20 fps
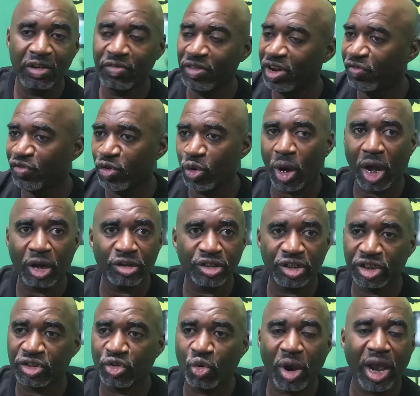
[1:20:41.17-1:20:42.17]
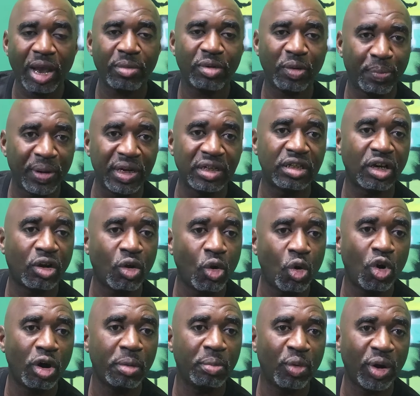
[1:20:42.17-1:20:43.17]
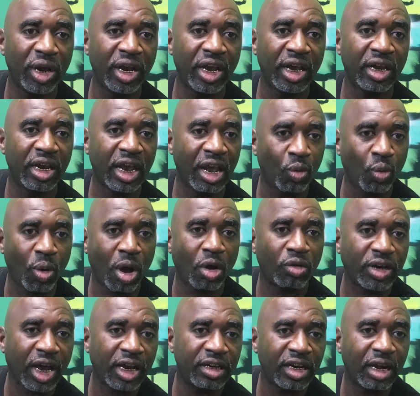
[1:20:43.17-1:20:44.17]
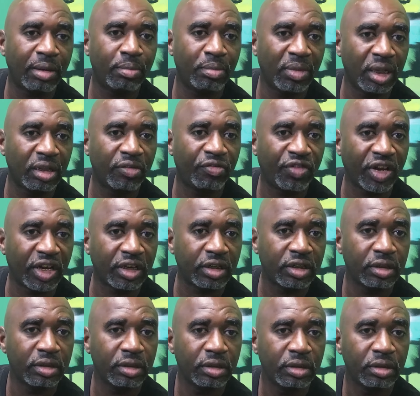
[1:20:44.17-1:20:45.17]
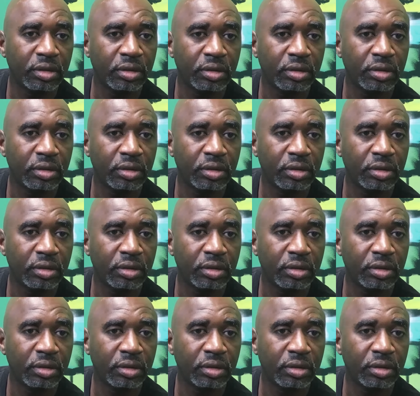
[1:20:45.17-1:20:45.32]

Even if you all just grabbed a piece of cornbread and walked out that motherfucker.